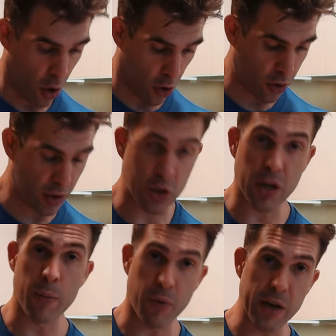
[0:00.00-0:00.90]
On the
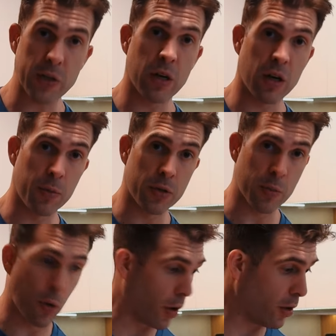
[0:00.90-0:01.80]
chicken breast, I'm gonna put
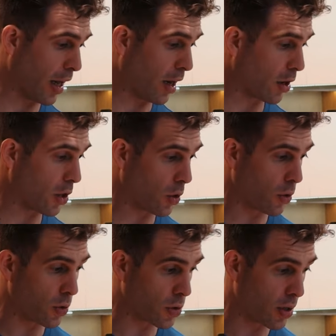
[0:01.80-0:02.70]
some oil and I'm gonna
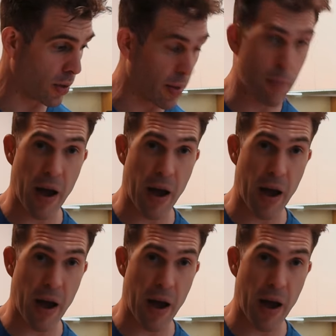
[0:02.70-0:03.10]
use the